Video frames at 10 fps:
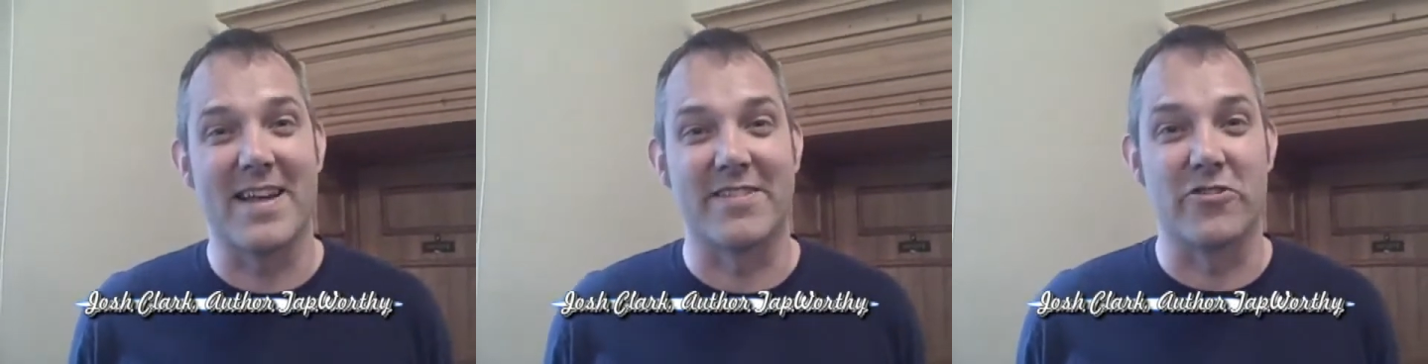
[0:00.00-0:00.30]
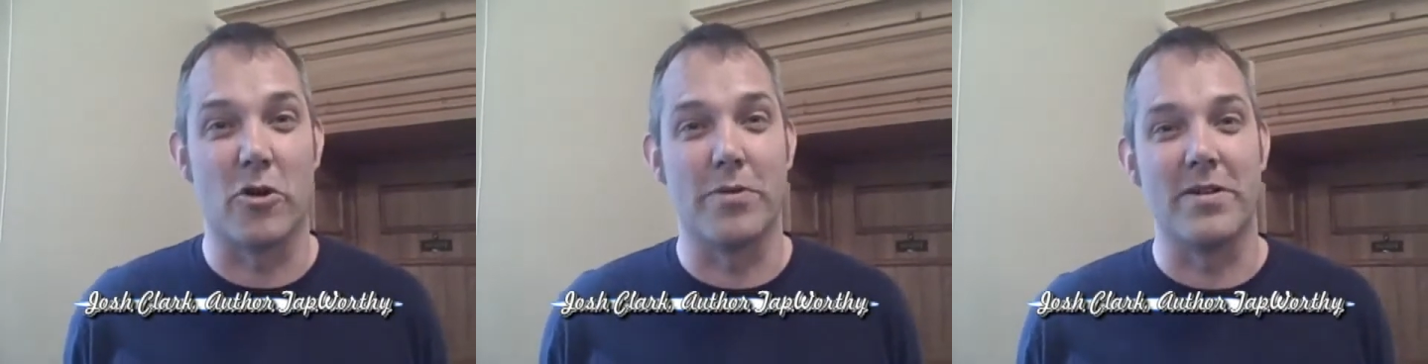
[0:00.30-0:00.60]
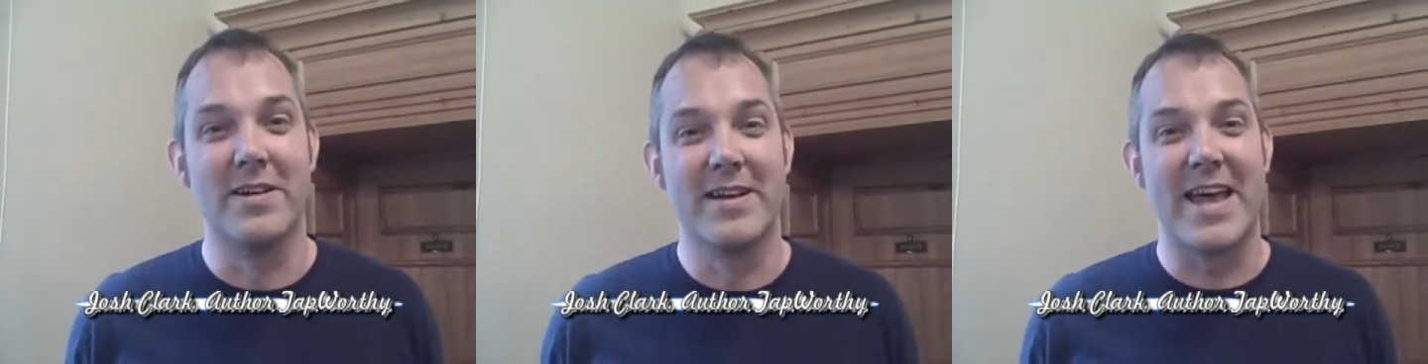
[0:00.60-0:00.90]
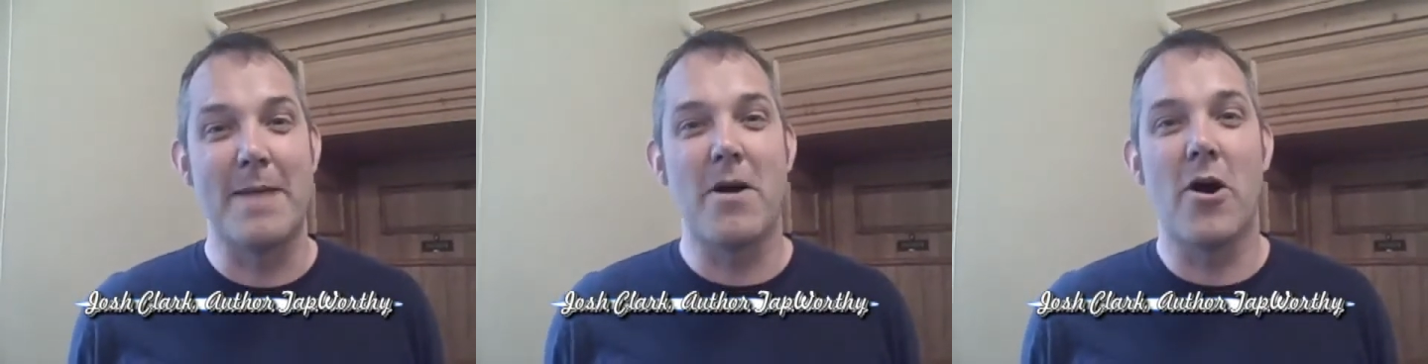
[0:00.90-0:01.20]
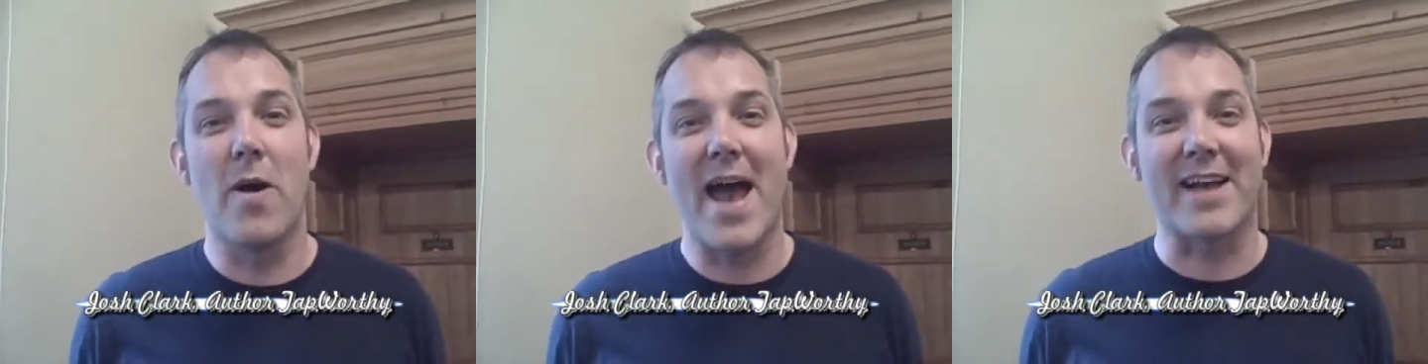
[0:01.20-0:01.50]
That's global,
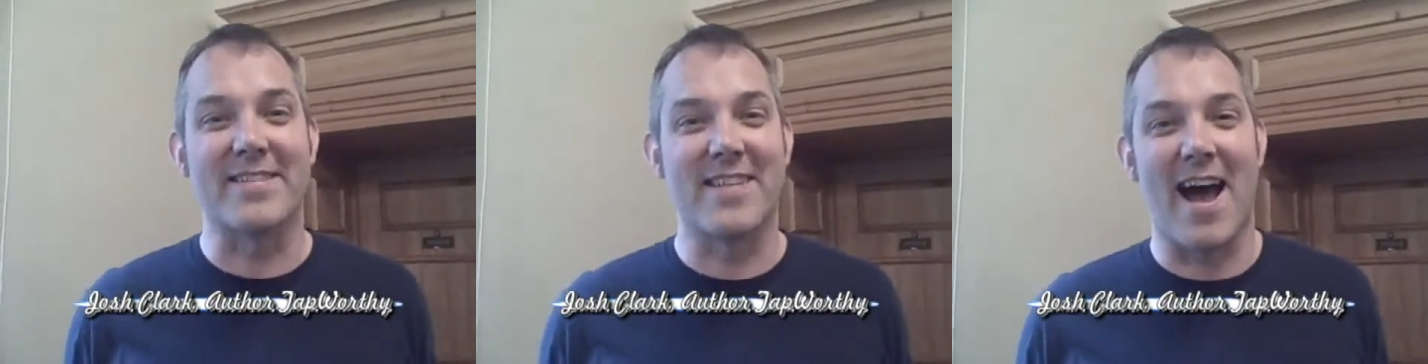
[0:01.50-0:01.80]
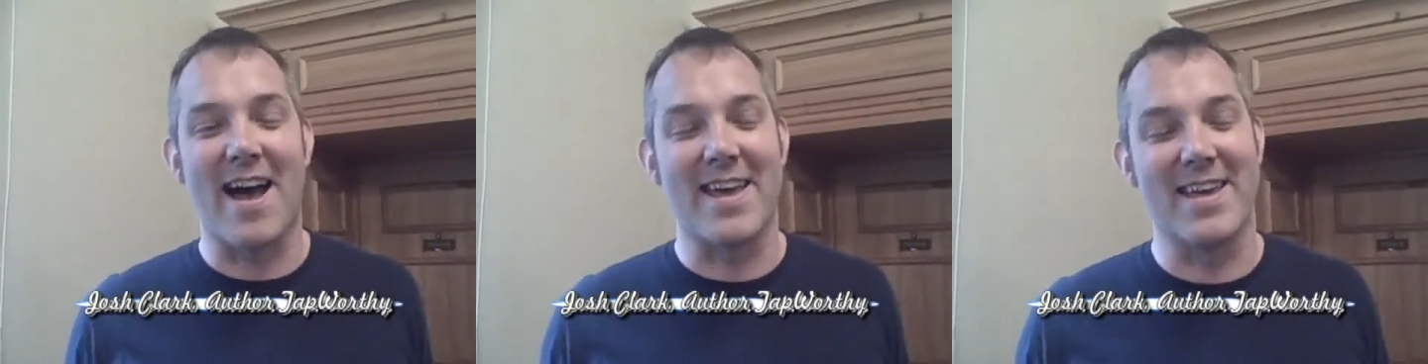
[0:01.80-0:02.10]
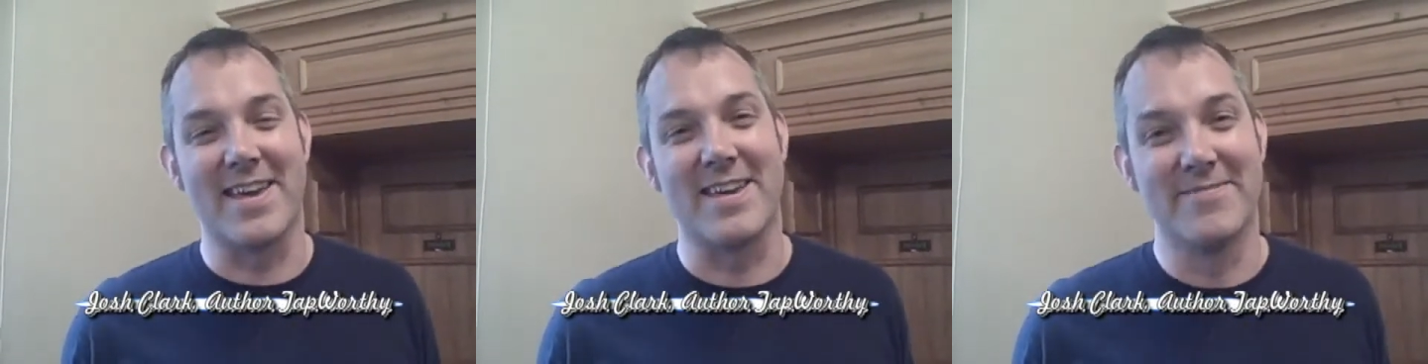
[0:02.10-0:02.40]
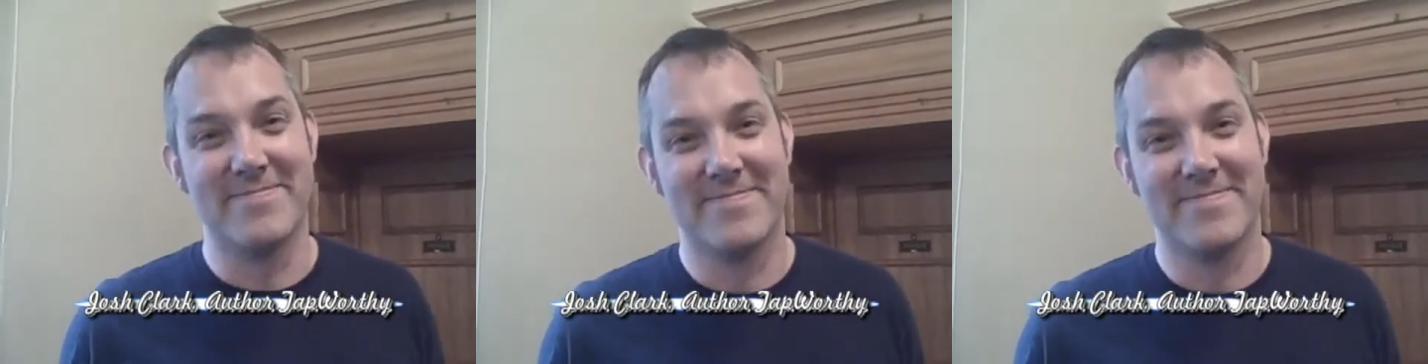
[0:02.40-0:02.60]
M-O-X-I-E.